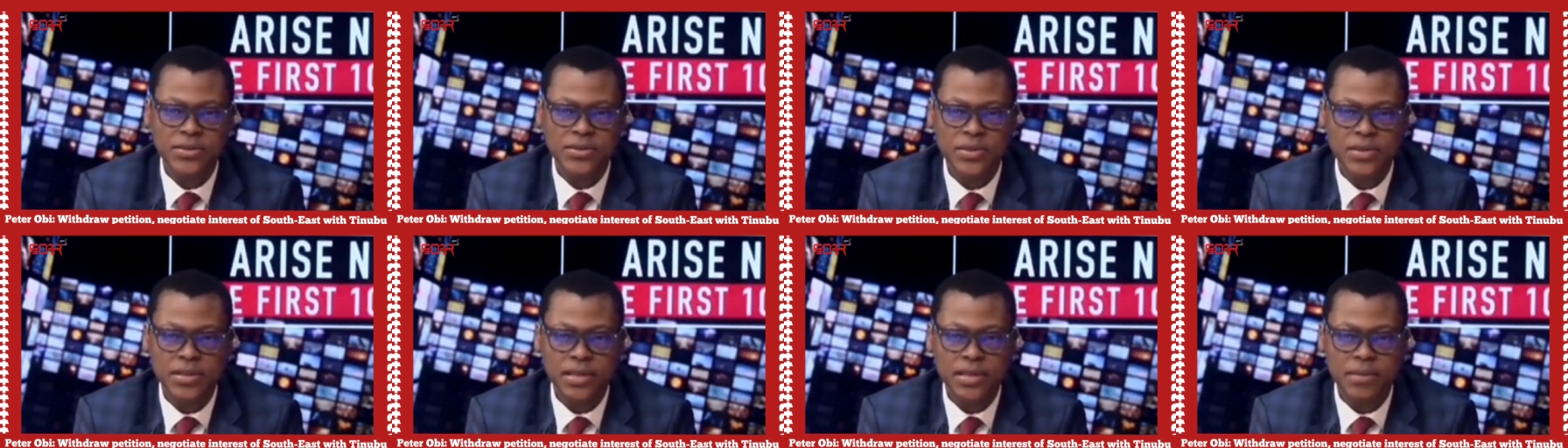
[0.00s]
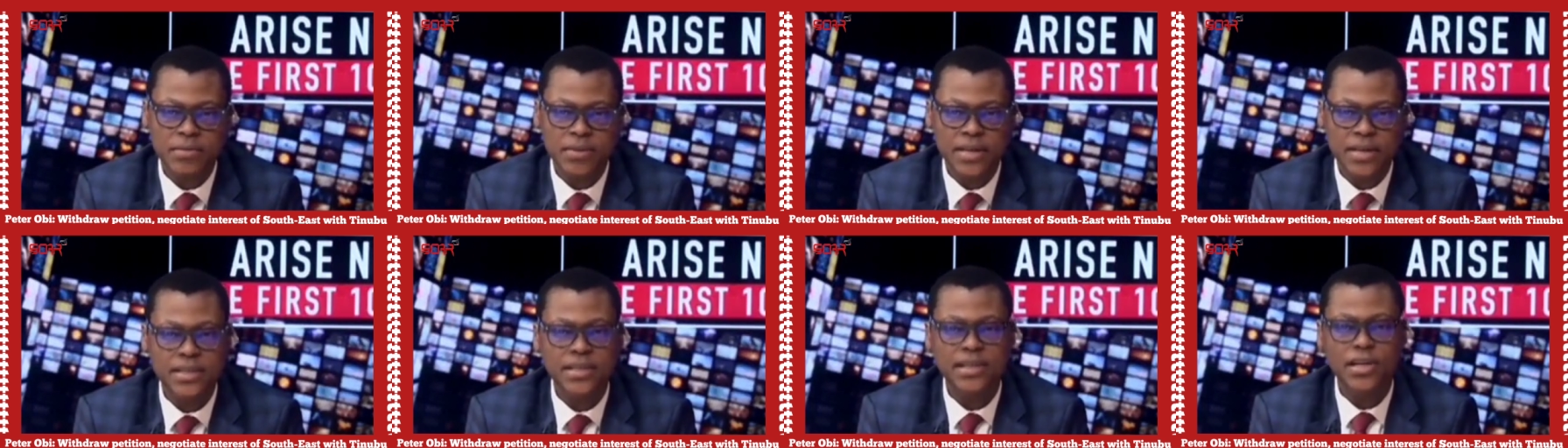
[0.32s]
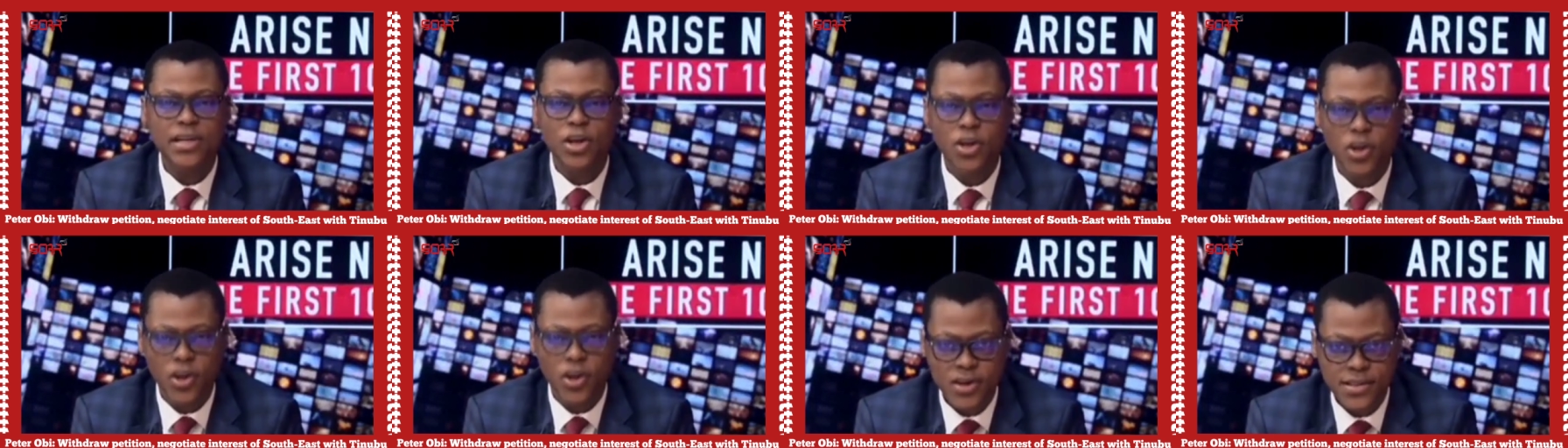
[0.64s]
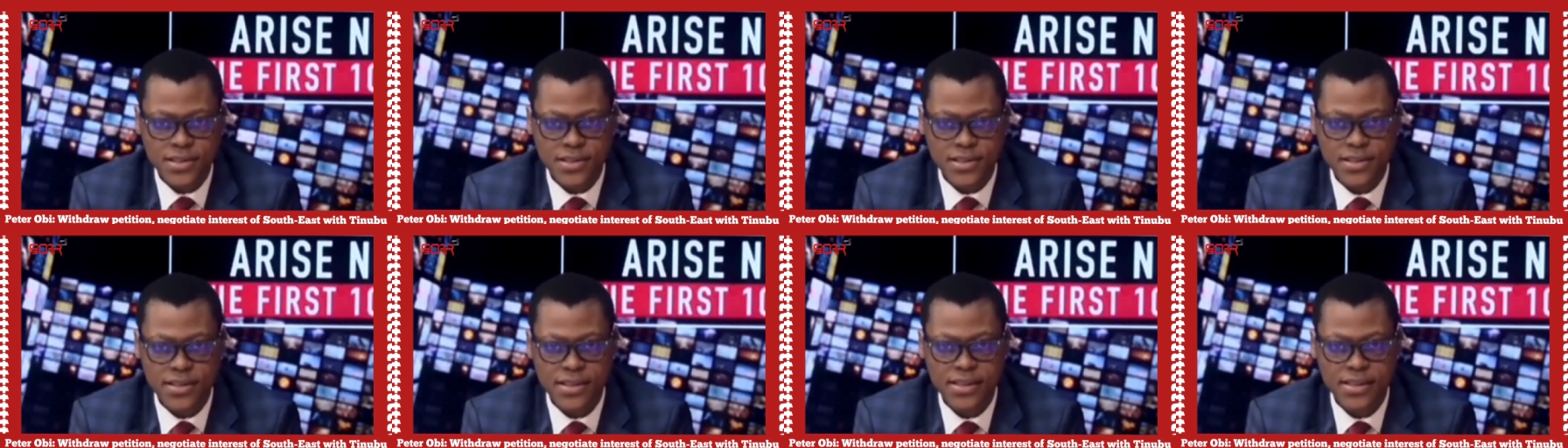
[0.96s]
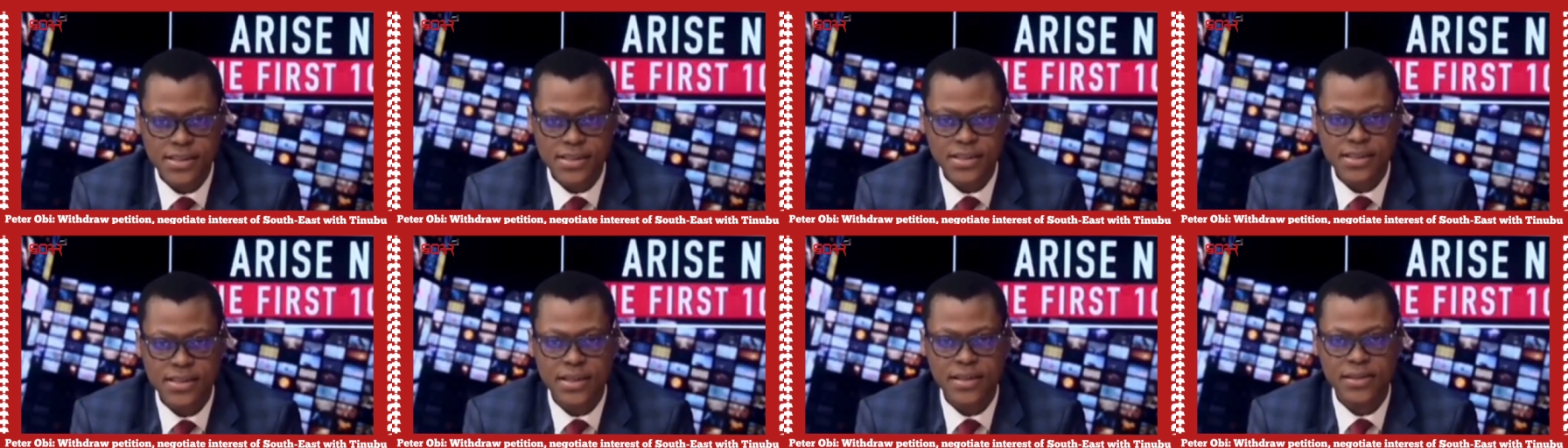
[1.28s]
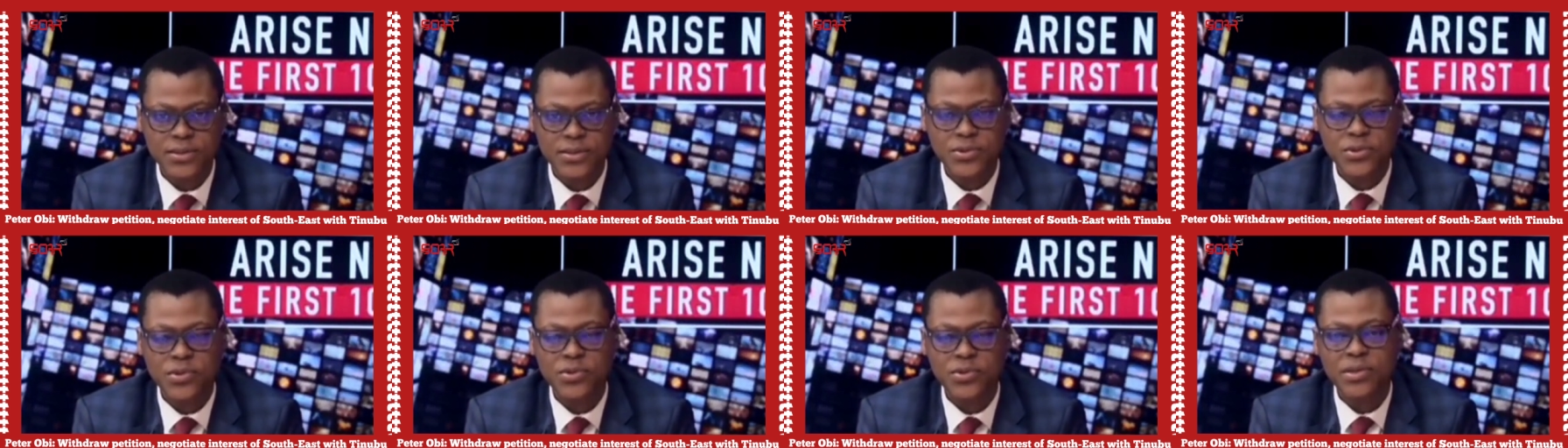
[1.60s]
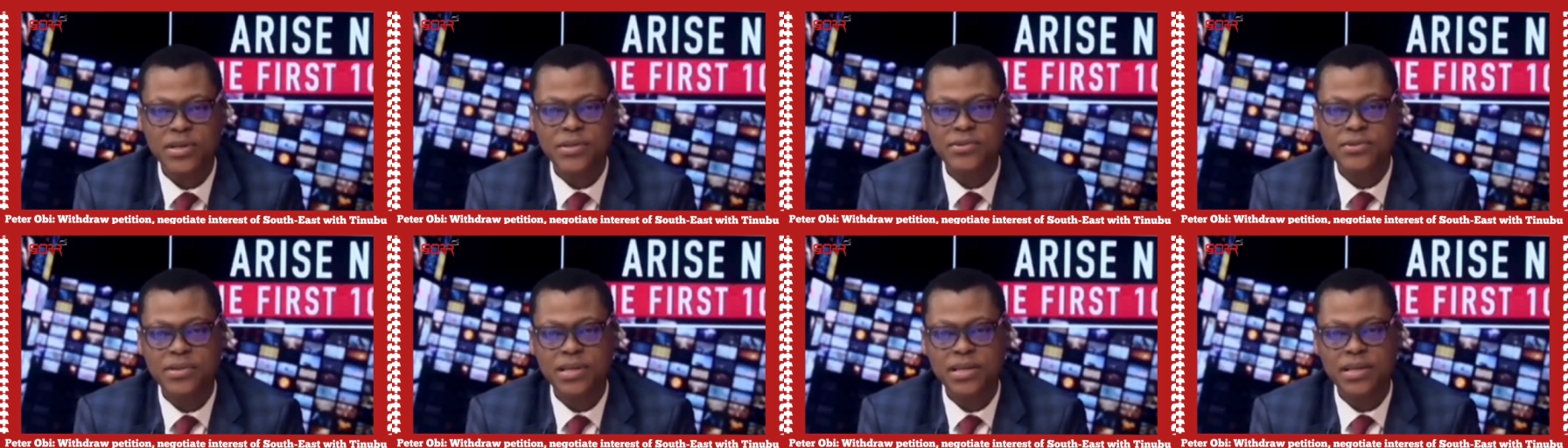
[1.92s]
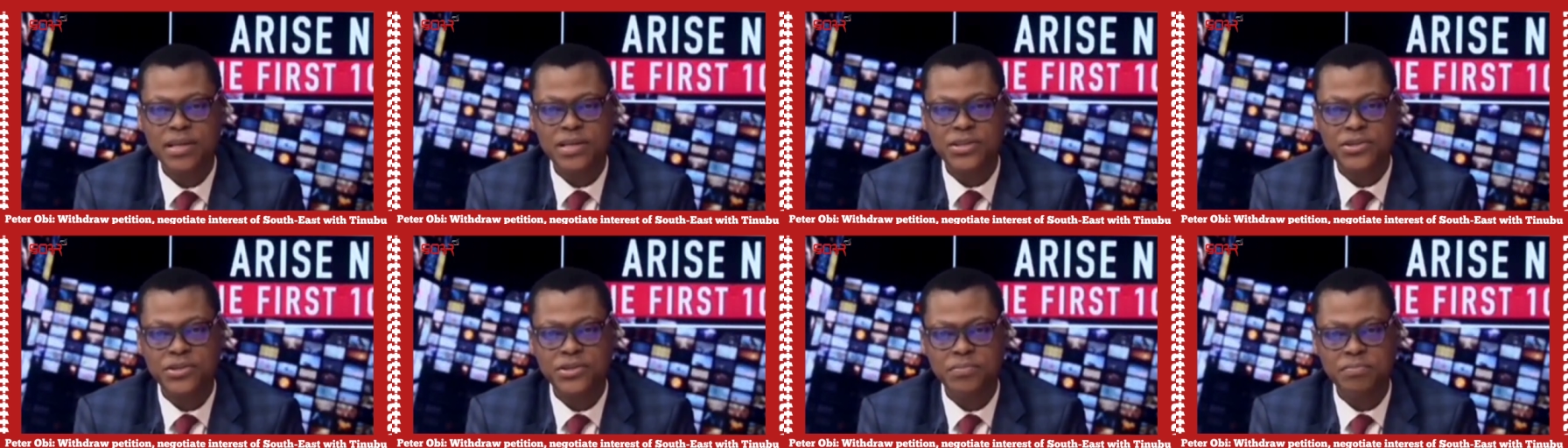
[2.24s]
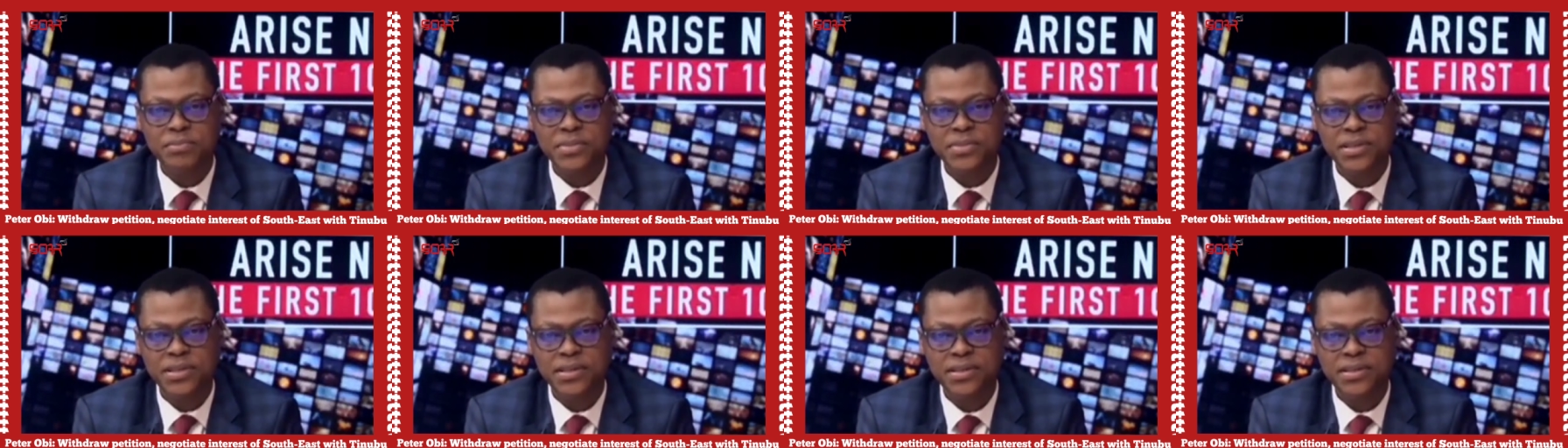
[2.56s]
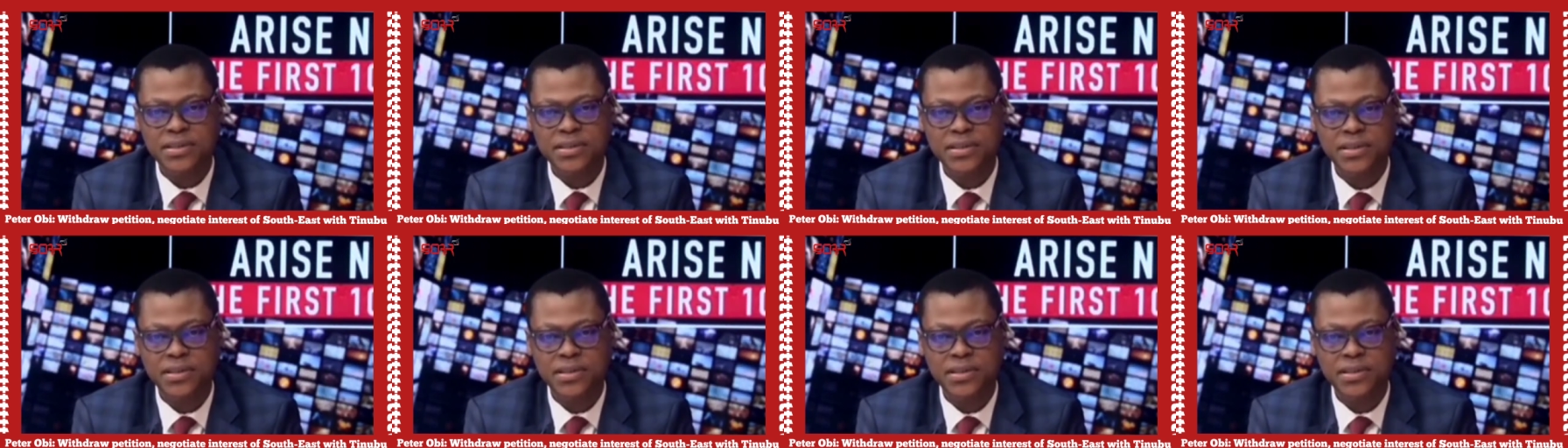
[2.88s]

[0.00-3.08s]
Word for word: Nnamani lost in his senatorial re-election bid.